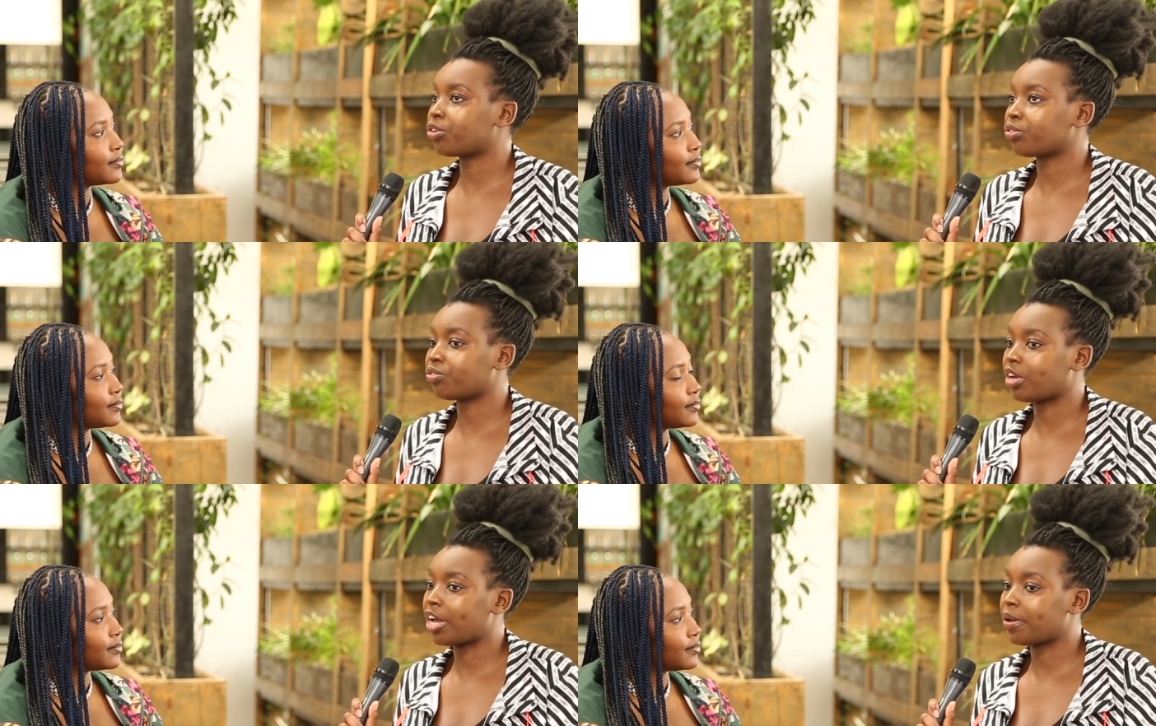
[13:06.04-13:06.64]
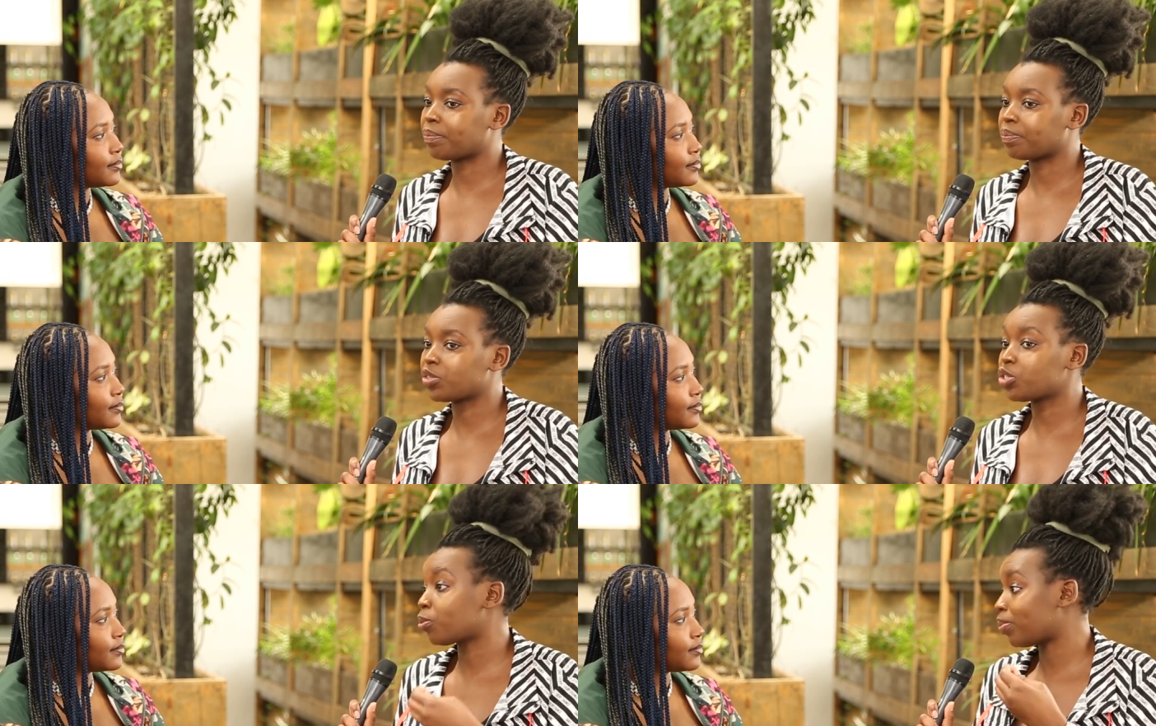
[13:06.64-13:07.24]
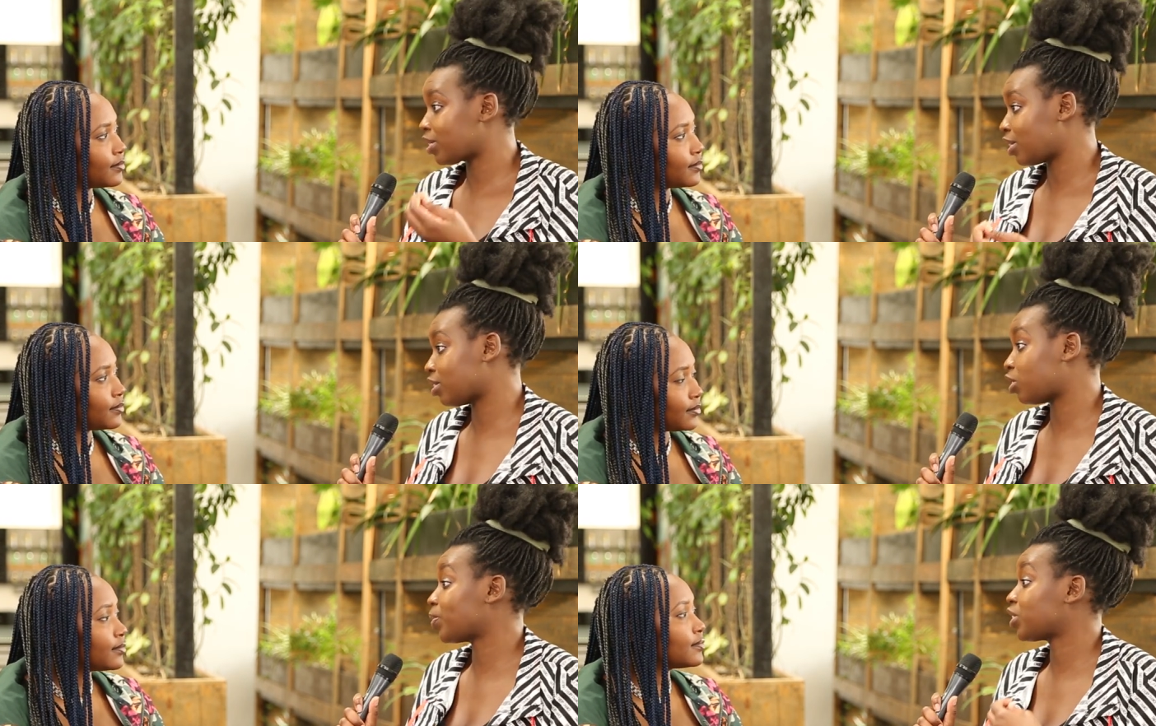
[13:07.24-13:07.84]
Speaker 1: of um, superstars,
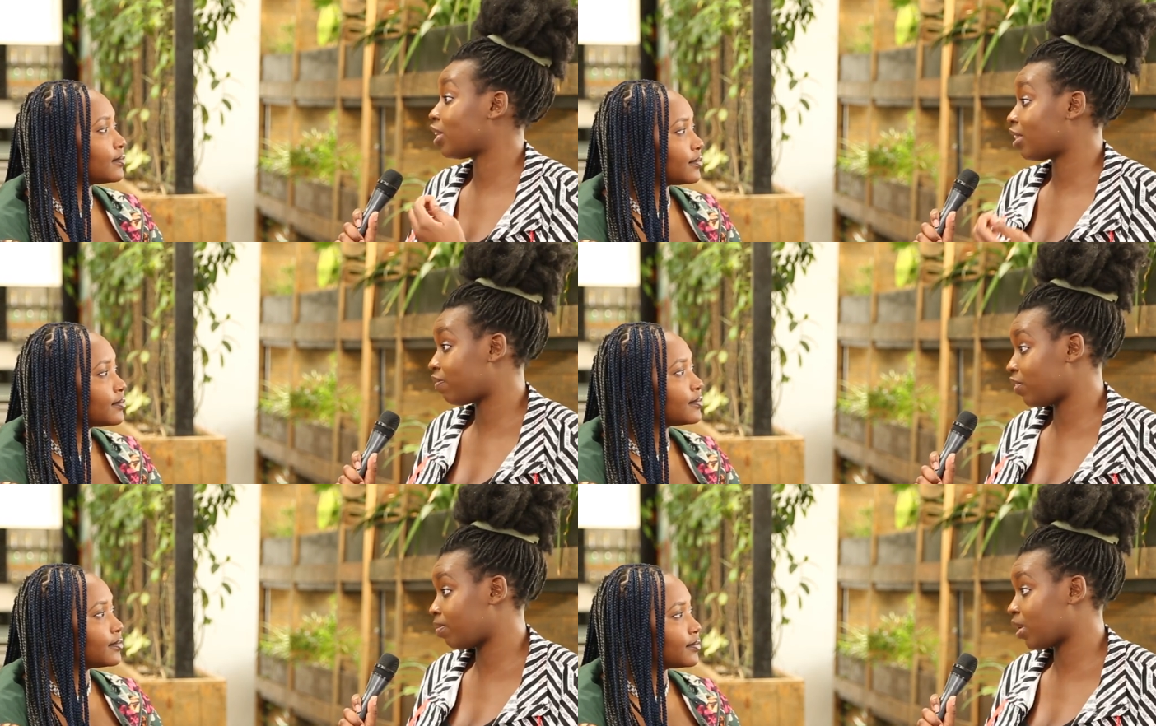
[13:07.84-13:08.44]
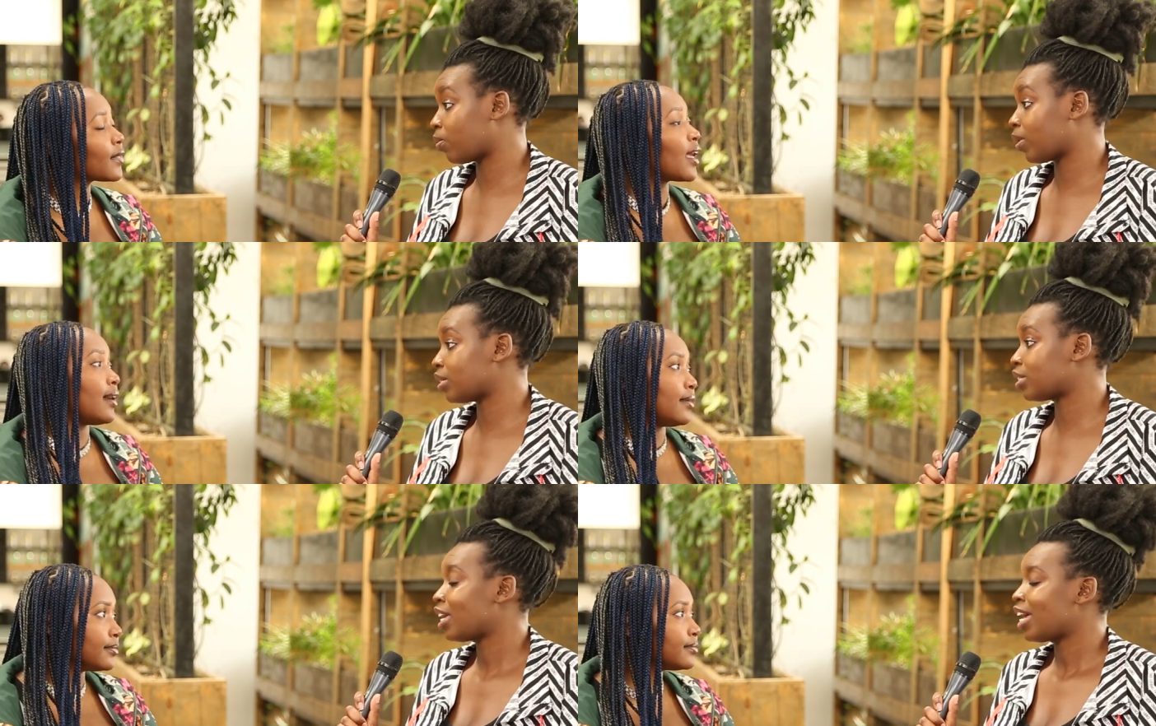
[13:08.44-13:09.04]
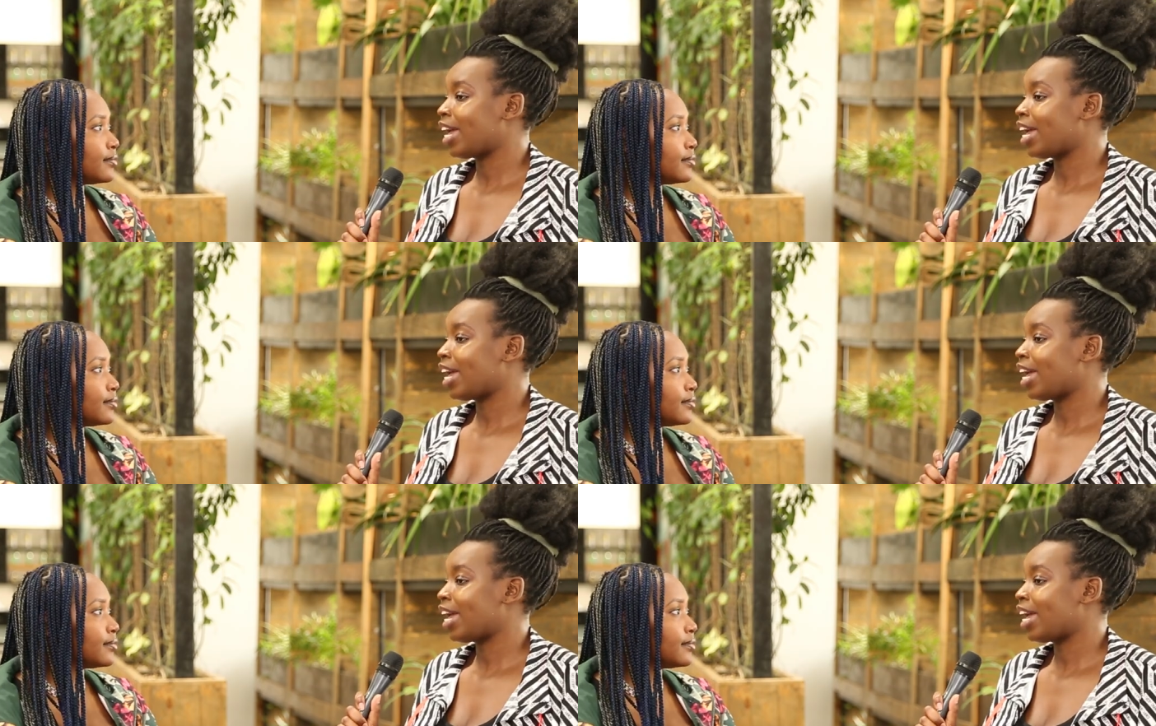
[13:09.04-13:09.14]
especially the female ones,